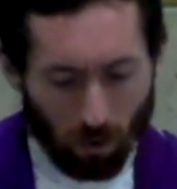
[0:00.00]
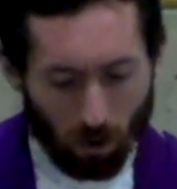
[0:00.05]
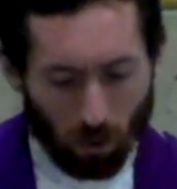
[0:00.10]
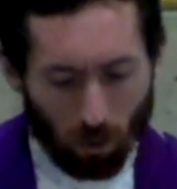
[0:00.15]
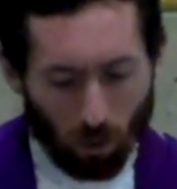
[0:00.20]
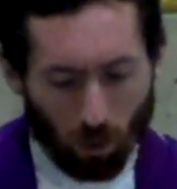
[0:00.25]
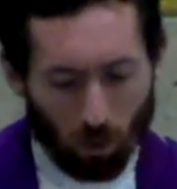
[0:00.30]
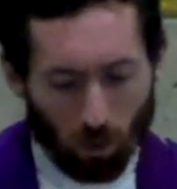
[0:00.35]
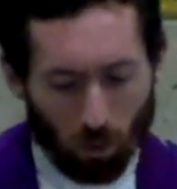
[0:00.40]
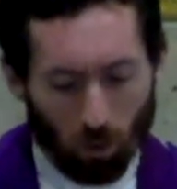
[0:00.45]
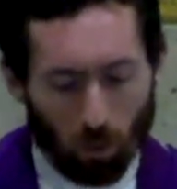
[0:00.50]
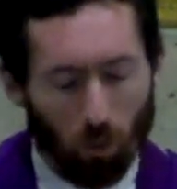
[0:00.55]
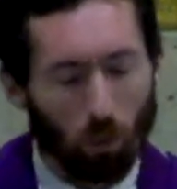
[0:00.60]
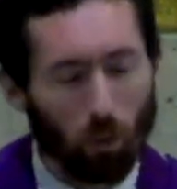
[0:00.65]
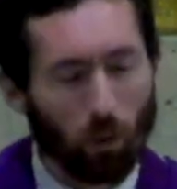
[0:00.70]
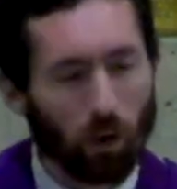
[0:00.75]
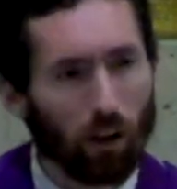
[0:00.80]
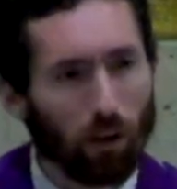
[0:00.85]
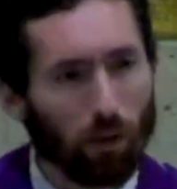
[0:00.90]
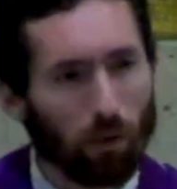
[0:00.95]
Where
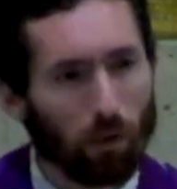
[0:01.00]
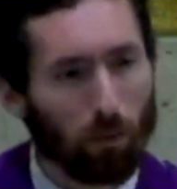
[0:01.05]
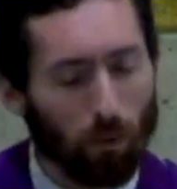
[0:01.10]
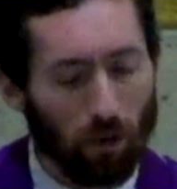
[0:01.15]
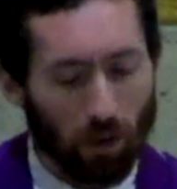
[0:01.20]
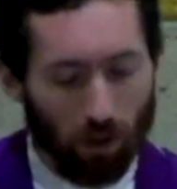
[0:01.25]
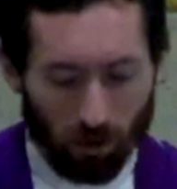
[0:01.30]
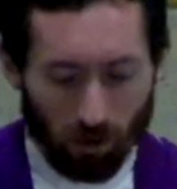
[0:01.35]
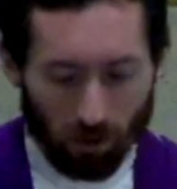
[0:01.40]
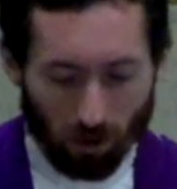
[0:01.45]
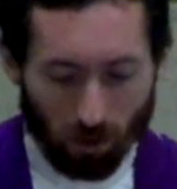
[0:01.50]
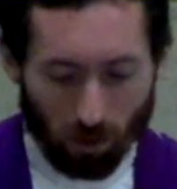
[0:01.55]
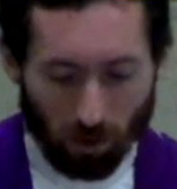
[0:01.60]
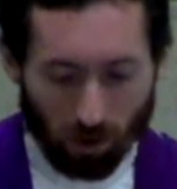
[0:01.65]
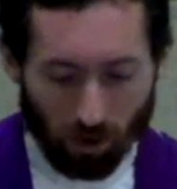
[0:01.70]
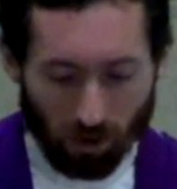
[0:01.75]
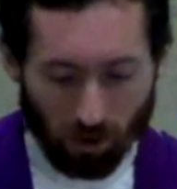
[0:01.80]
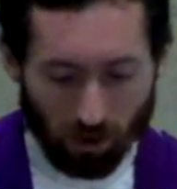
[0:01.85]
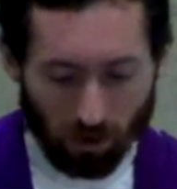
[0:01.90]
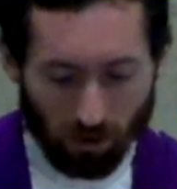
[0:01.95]
we are familiar
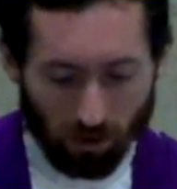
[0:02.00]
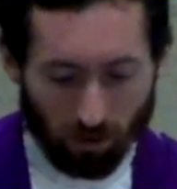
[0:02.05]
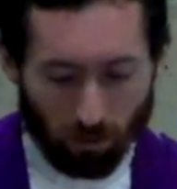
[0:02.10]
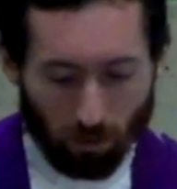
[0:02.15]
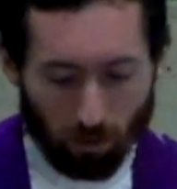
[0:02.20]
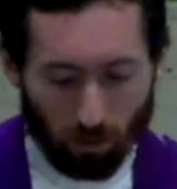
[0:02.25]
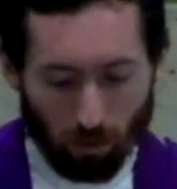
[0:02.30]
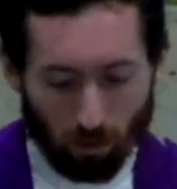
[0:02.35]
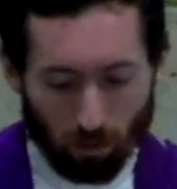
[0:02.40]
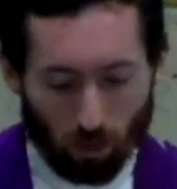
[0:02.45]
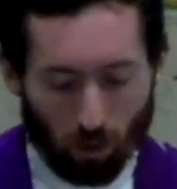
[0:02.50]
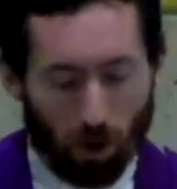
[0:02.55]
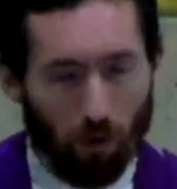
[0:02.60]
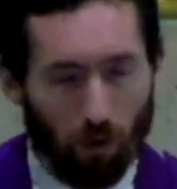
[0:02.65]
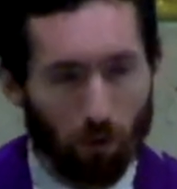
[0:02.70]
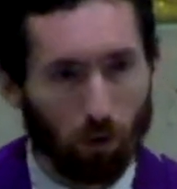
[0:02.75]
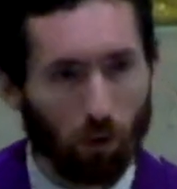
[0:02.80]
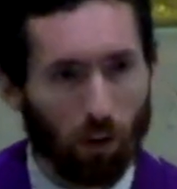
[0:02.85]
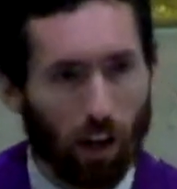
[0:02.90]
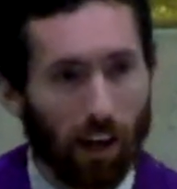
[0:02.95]
with
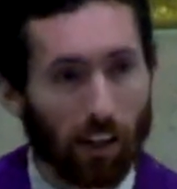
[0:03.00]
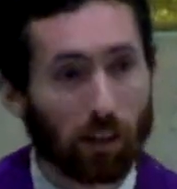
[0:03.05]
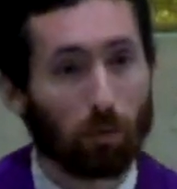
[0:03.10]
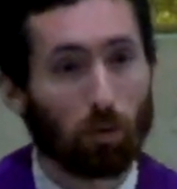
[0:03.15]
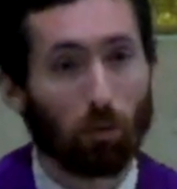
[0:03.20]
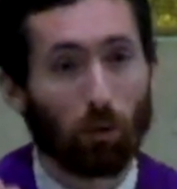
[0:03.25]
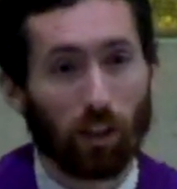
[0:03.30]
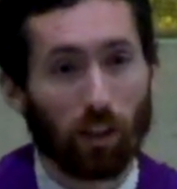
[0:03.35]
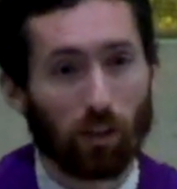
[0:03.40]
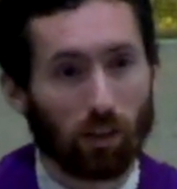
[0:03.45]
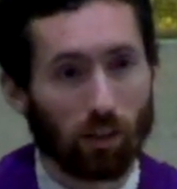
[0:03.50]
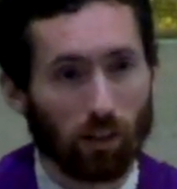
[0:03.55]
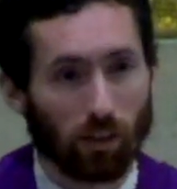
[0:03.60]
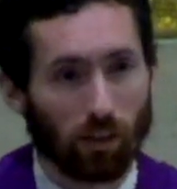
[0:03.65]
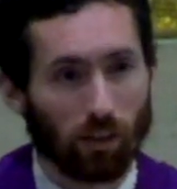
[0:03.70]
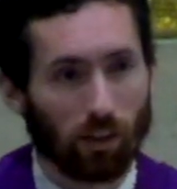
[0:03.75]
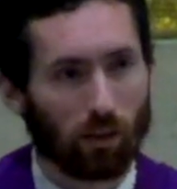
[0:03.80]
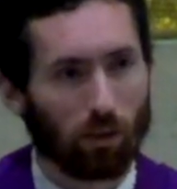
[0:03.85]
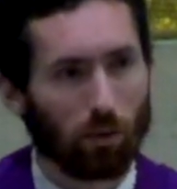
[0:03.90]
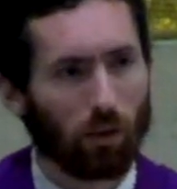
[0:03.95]
prayerful
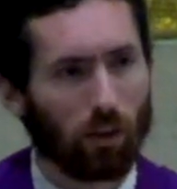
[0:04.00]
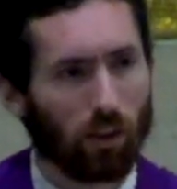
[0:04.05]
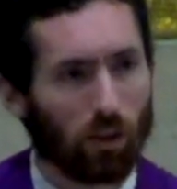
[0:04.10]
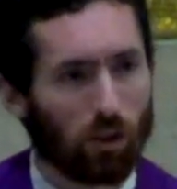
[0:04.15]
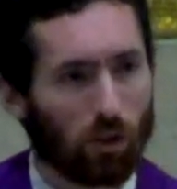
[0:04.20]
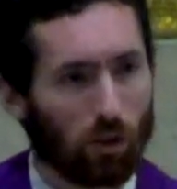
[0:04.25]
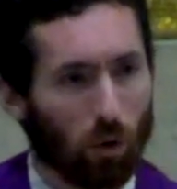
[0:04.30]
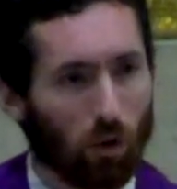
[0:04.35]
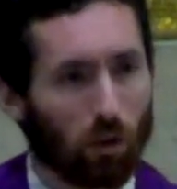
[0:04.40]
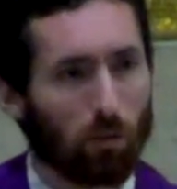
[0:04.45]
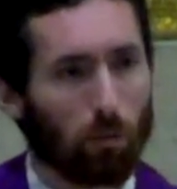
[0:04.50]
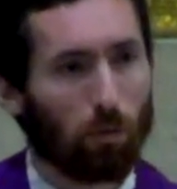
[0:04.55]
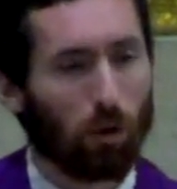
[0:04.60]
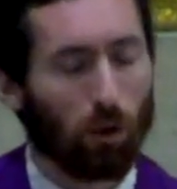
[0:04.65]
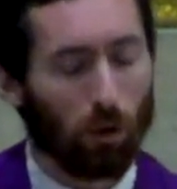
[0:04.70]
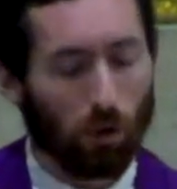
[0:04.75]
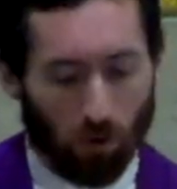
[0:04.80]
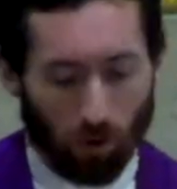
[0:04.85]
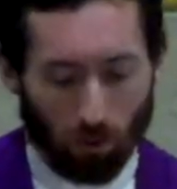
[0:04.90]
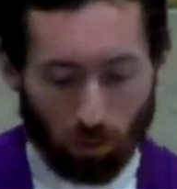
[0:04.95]
aspirations, these really short,
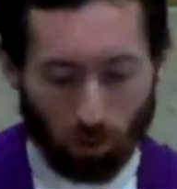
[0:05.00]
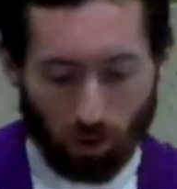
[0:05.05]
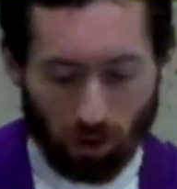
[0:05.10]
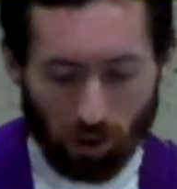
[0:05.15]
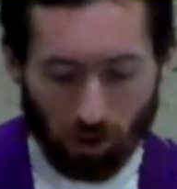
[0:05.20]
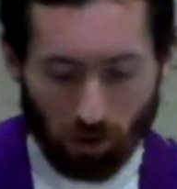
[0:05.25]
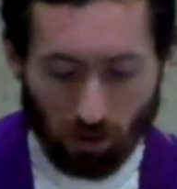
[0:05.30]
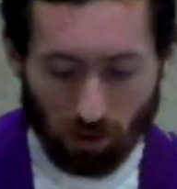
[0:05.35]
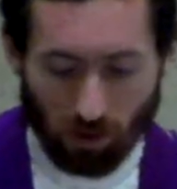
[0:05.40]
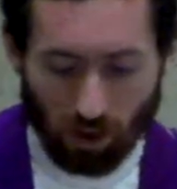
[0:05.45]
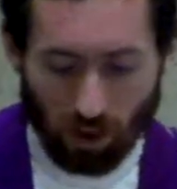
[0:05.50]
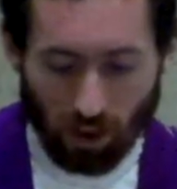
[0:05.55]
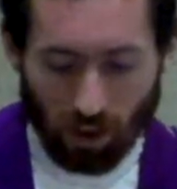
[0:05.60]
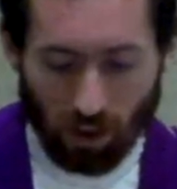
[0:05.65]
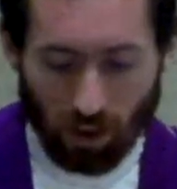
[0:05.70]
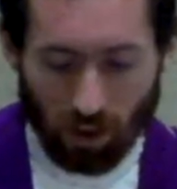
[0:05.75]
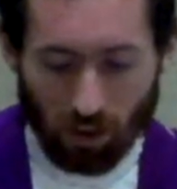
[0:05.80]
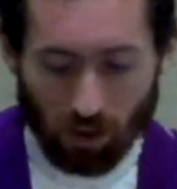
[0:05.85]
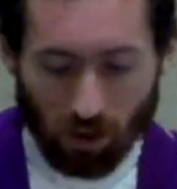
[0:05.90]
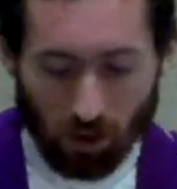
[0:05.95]
beautiful prayers.
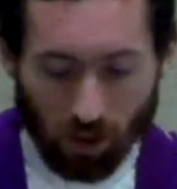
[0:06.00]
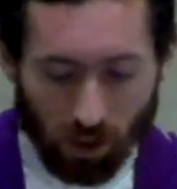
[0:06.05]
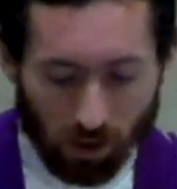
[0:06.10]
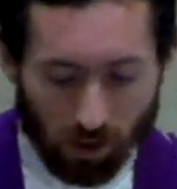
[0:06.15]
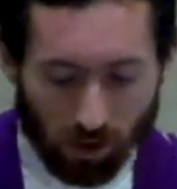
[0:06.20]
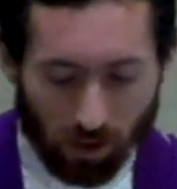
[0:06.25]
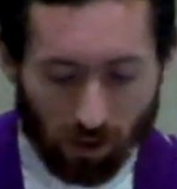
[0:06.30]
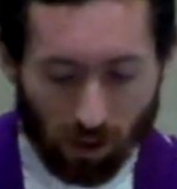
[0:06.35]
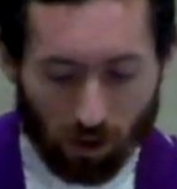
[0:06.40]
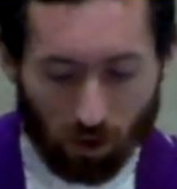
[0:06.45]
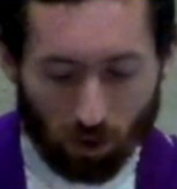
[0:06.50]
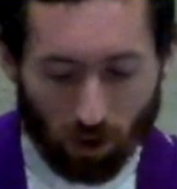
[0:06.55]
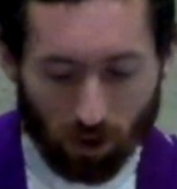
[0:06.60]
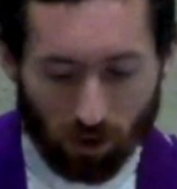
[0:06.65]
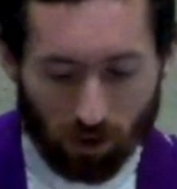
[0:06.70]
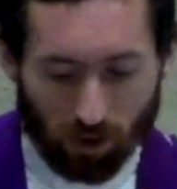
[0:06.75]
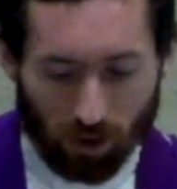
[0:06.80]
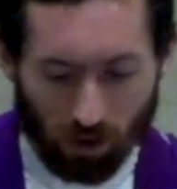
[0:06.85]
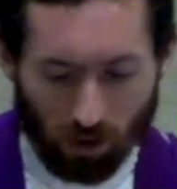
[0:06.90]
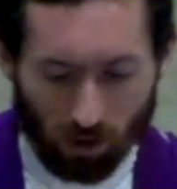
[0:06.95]
Jesus, I
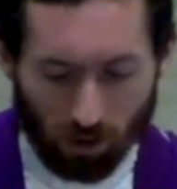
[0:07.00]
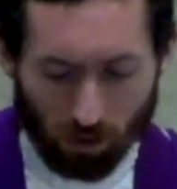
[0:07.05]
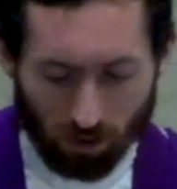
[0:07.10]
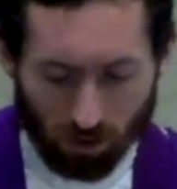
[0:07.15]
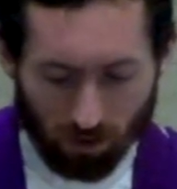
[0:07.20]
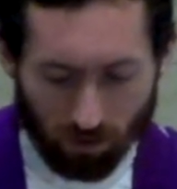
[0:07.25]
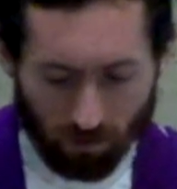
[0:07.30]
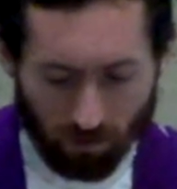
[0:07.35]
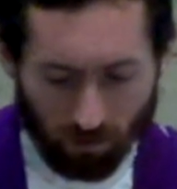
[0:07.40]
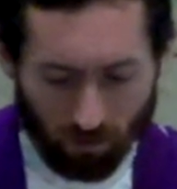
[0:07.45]
trust in you.